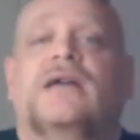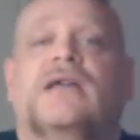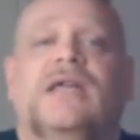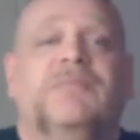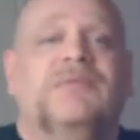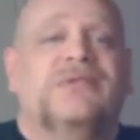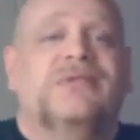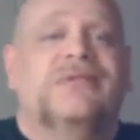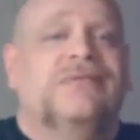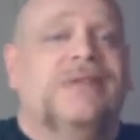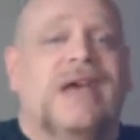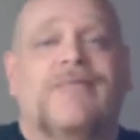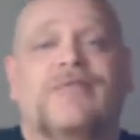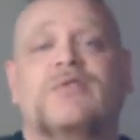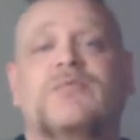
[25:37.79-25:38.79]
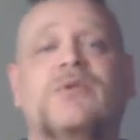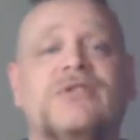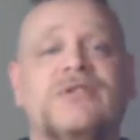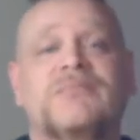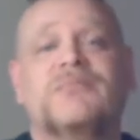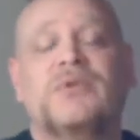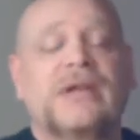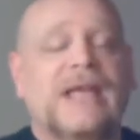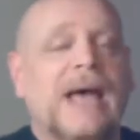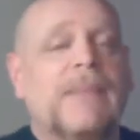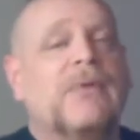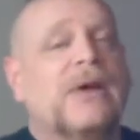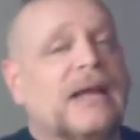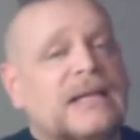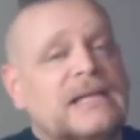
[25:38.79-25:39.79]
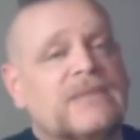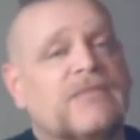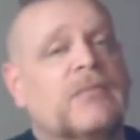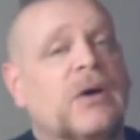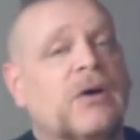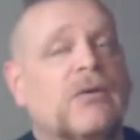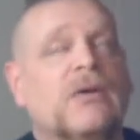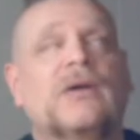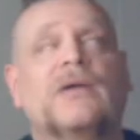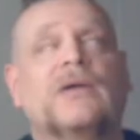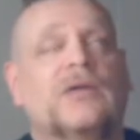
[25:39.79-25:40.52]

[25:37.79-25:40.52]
keeps the average person pretty apprehensive about